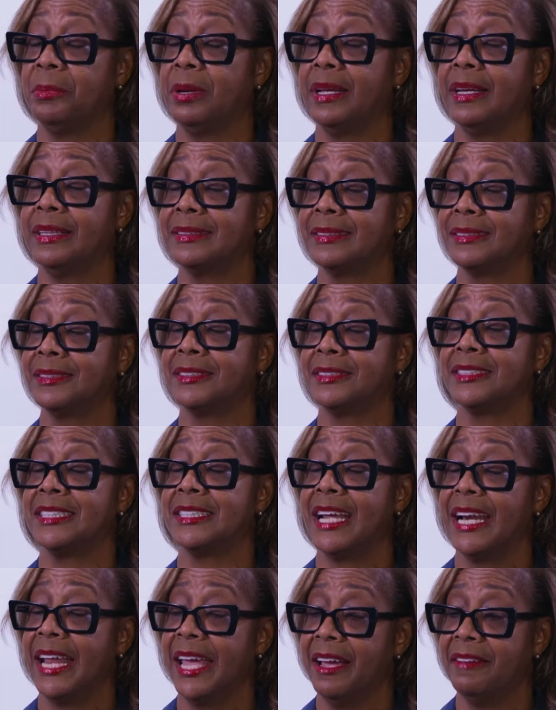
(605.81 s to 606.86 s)
blessed to
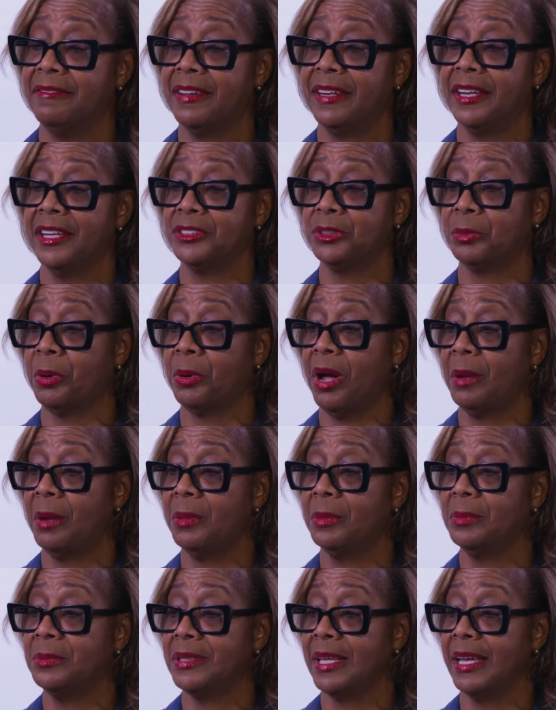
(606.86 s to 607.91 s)
not have financial
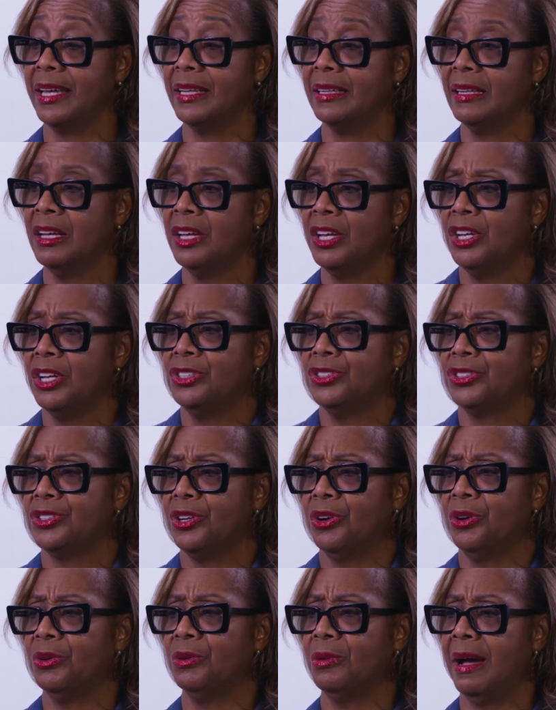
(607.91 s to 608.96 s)
problems. And
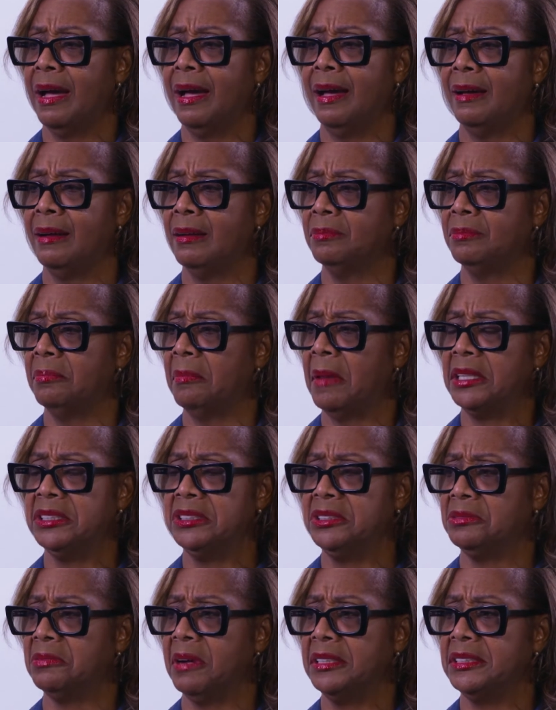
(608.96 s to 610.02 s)
so I
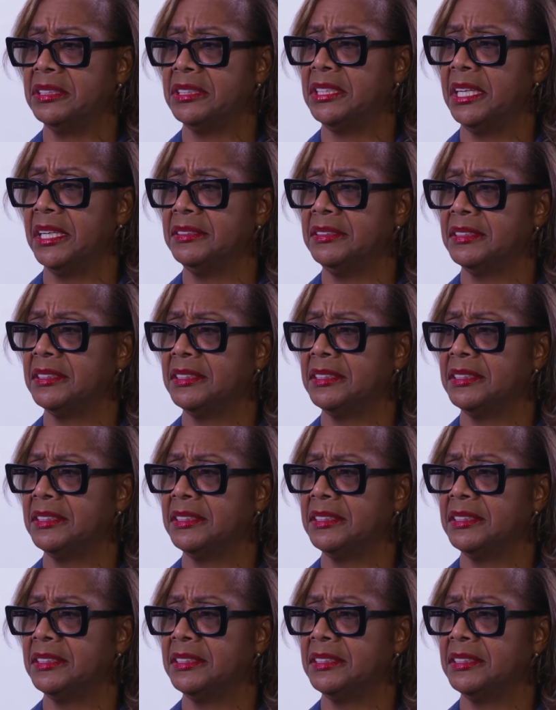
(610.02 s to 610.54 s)
just write the checks.